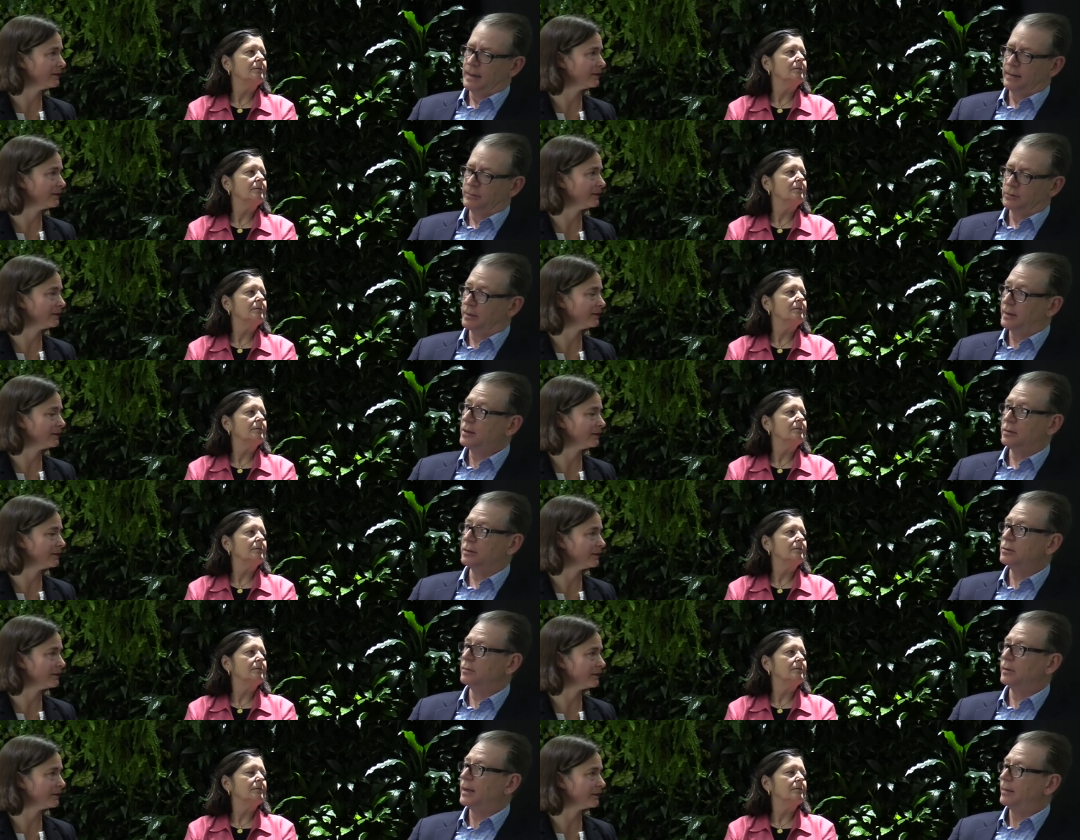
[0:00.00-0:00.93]
Speaker 1: Um, so they
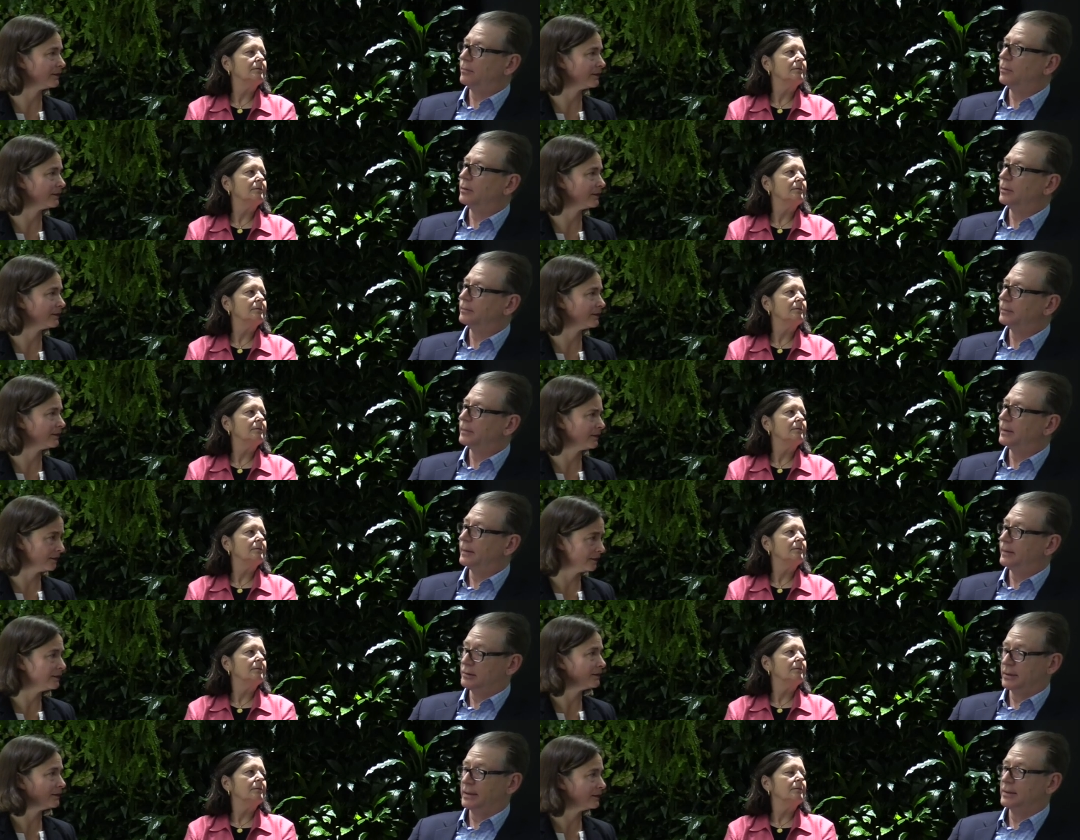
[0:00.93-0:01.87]
could do a lot more.
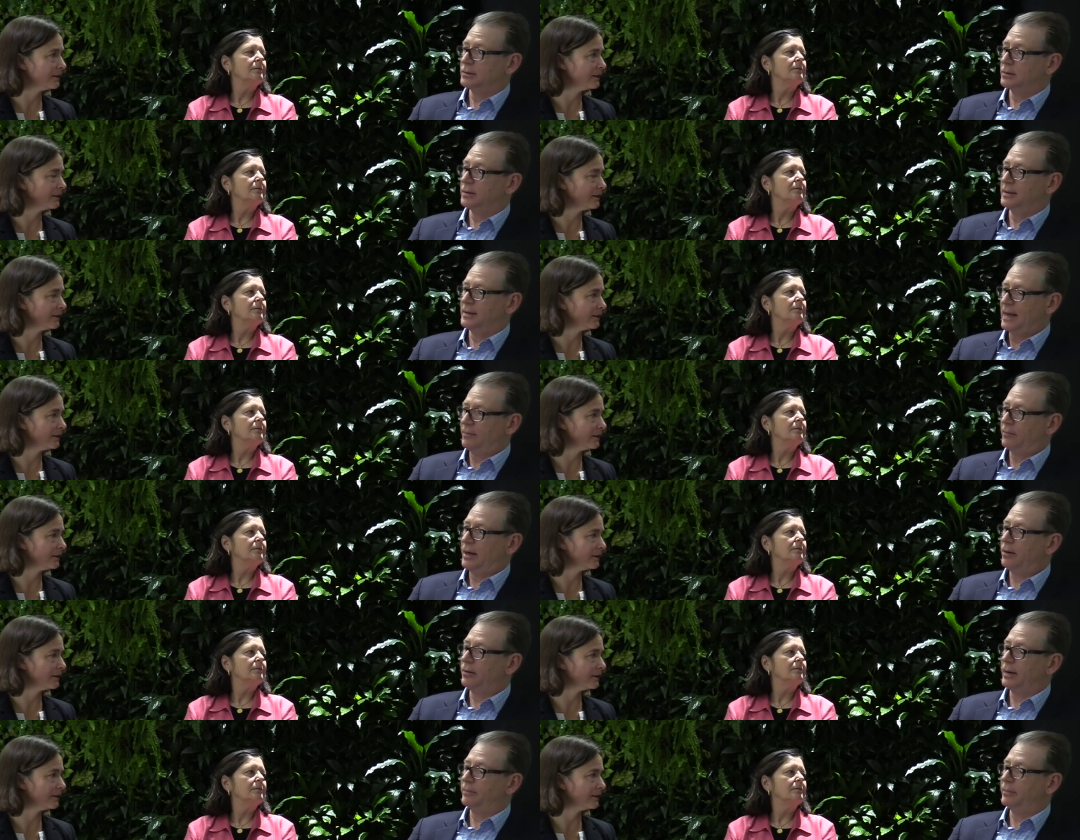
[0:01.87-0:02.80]
Uh, the Chinese could in
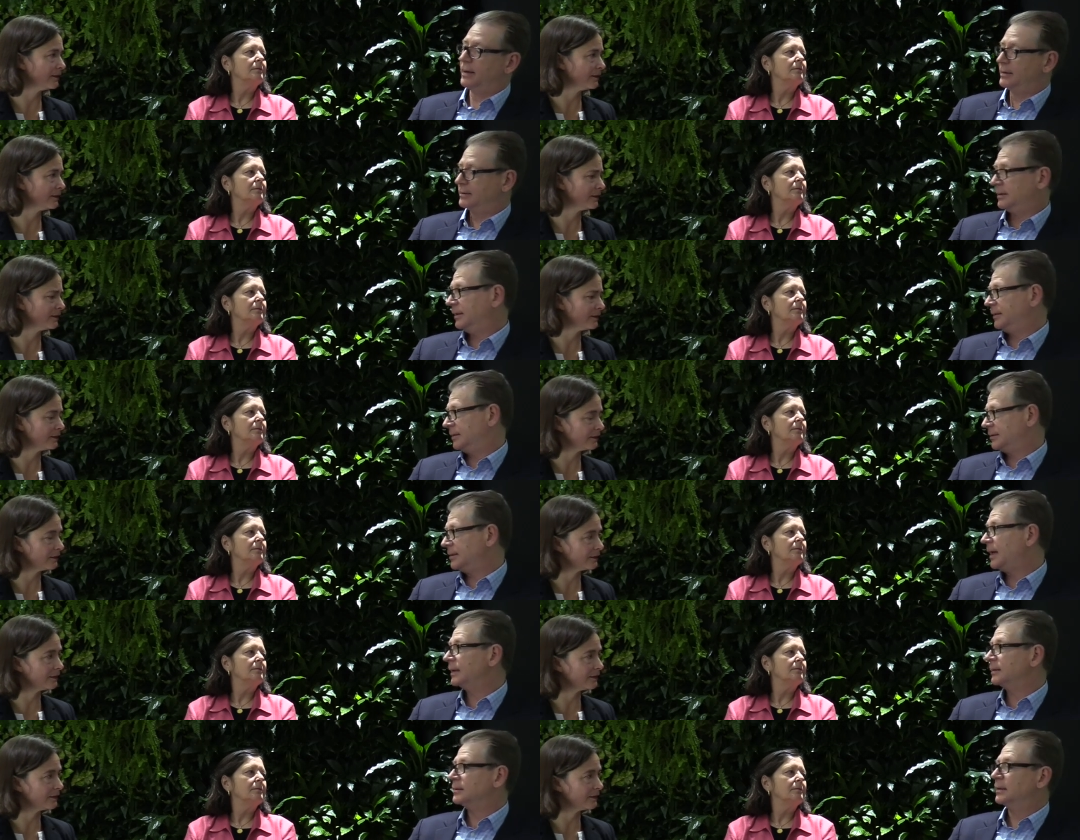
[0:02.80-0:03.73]
that area, but as Linda
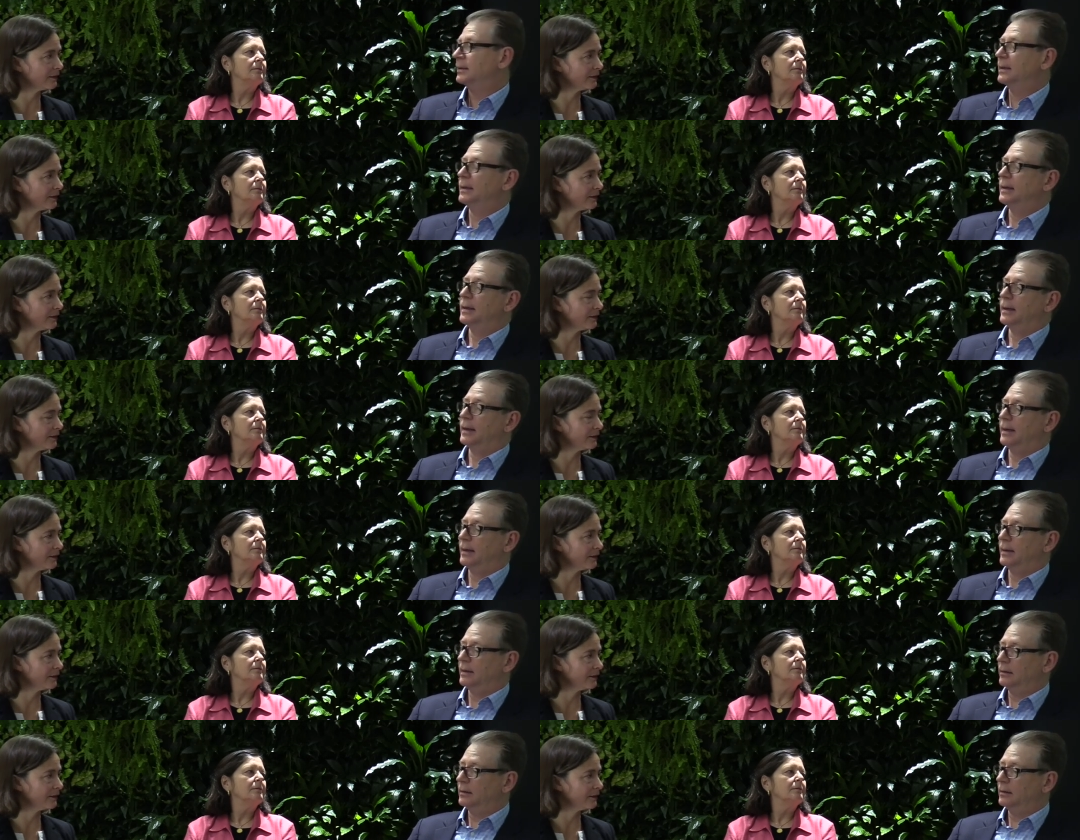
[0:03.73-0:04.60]
says, uh, a